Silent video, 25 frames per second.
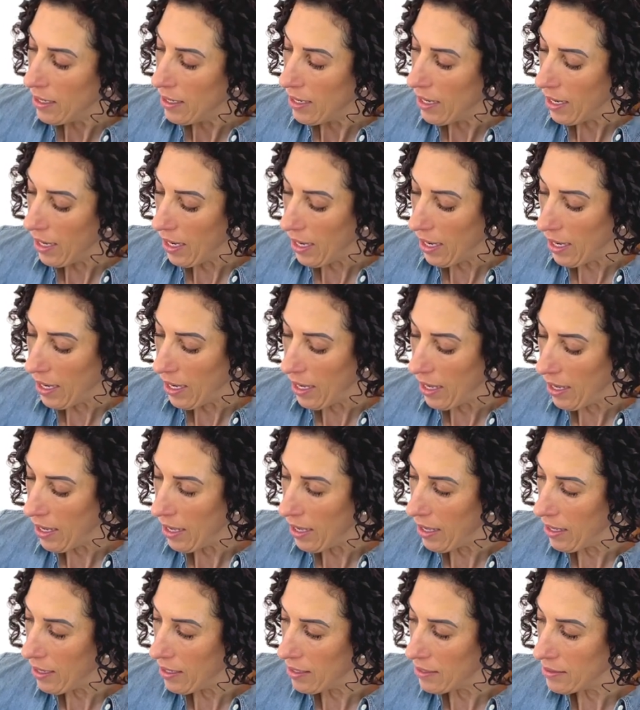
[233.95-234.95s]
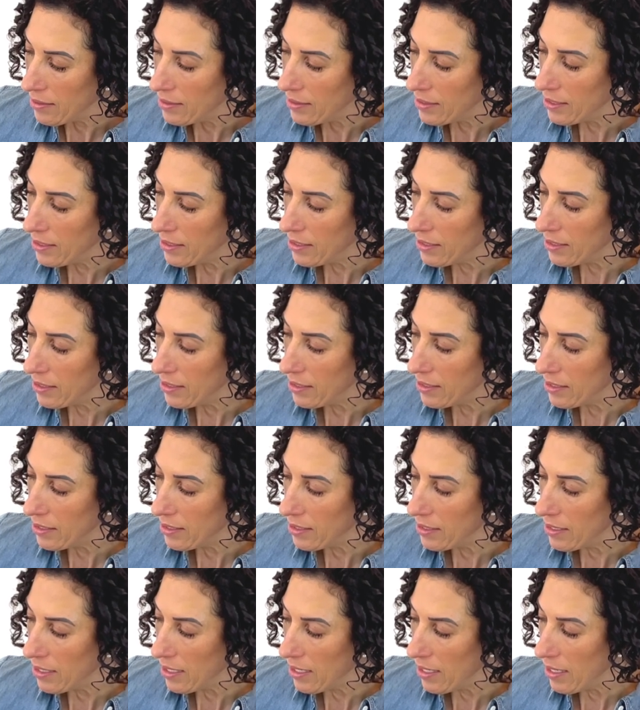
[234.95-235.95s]
And
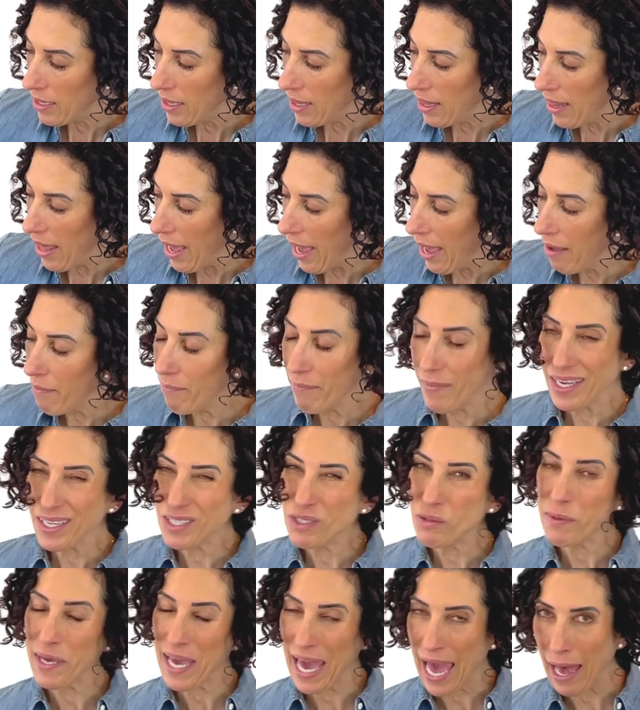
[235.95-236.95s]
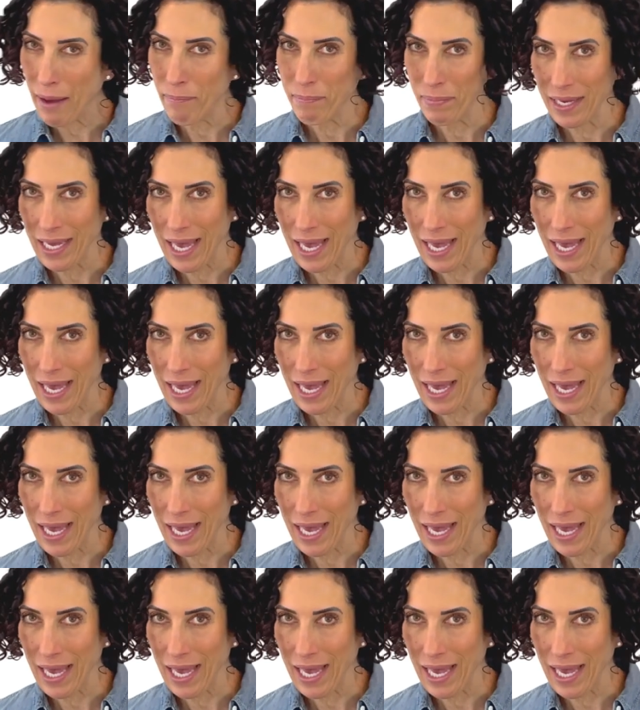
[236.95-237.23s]
that makes me happy,